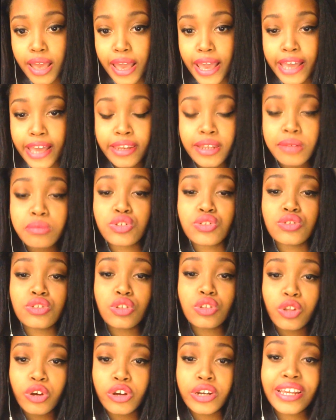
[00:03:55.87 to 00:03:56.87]
end up
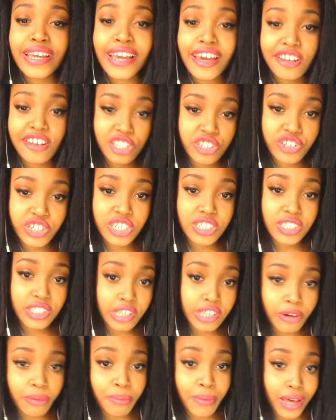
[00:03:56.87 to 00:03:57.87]
learning how to treat
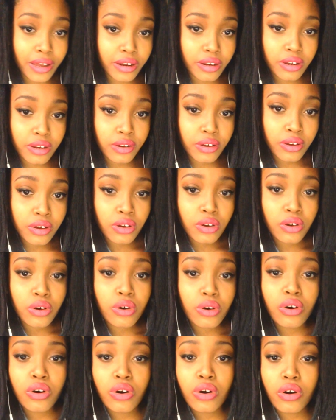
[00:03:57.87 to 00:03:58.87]
yourself better,
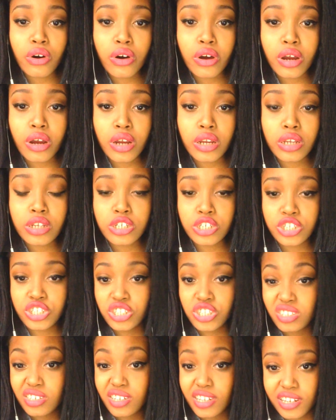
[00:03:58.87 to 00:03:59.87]
or you're
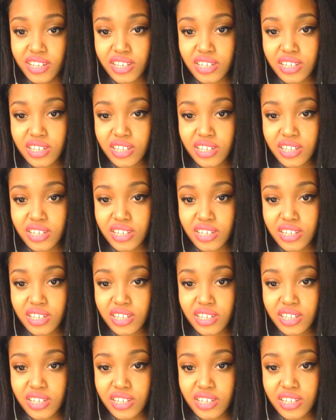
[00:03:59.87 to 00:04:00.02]
just going to